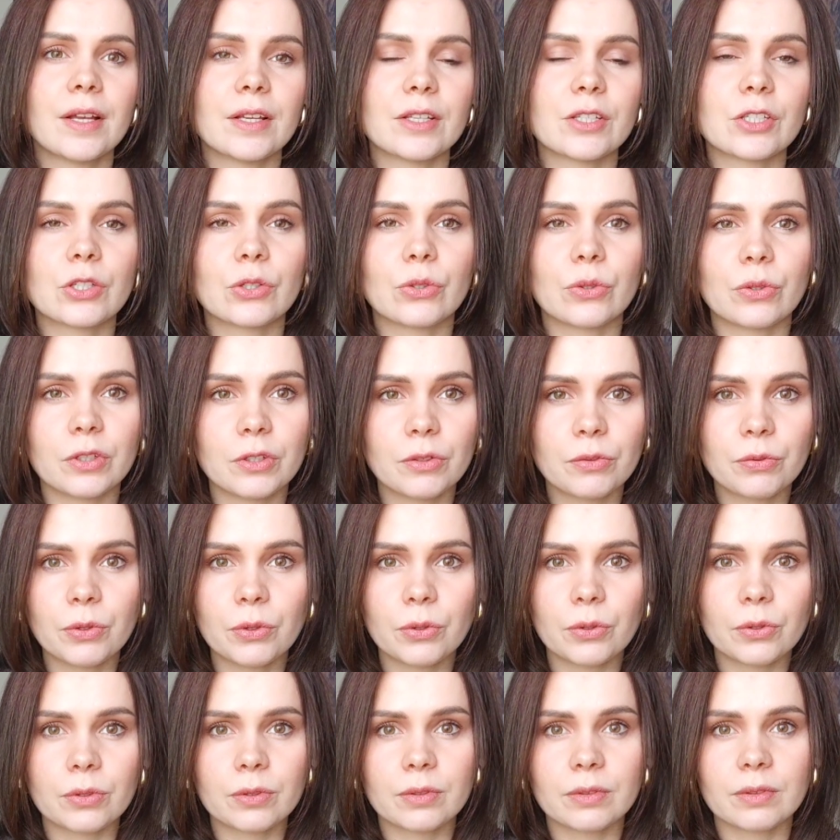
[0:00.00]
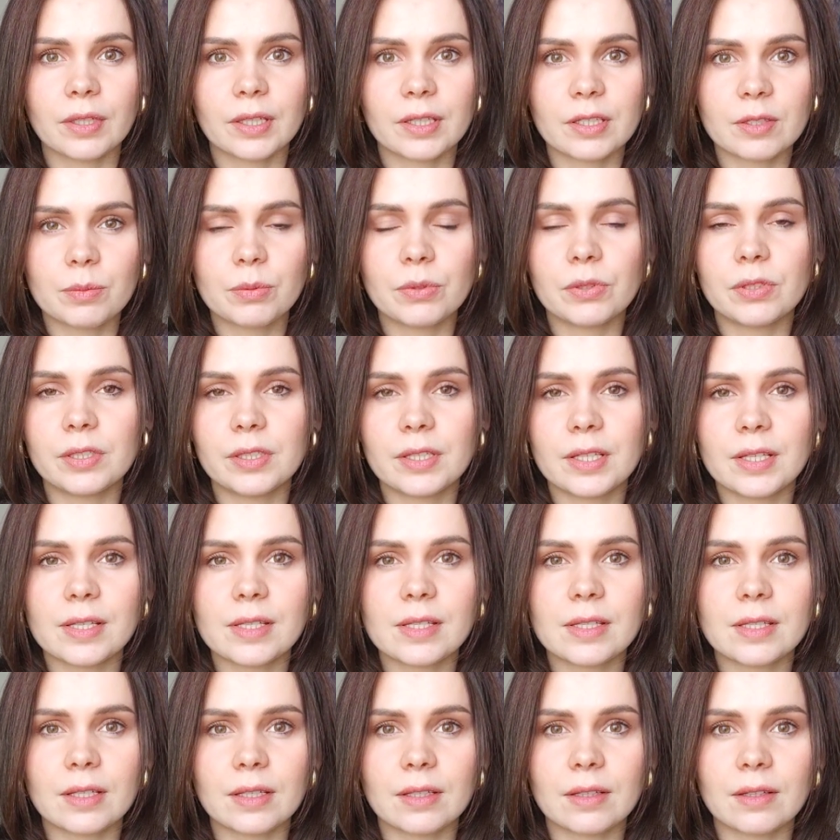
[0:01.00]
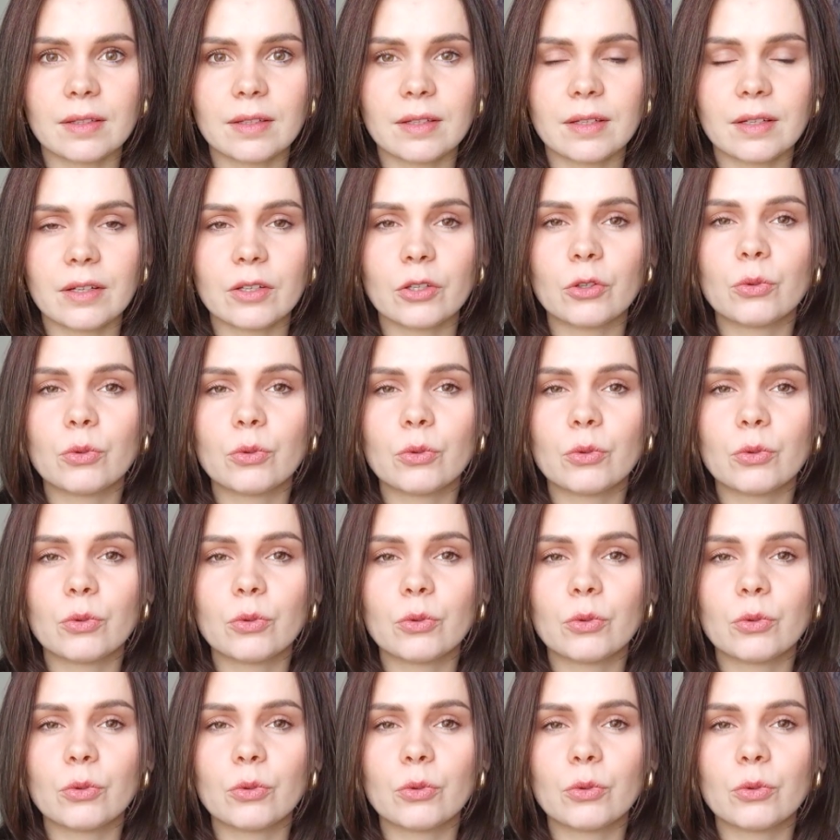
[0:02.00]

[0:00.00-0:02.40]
So if you're experienced and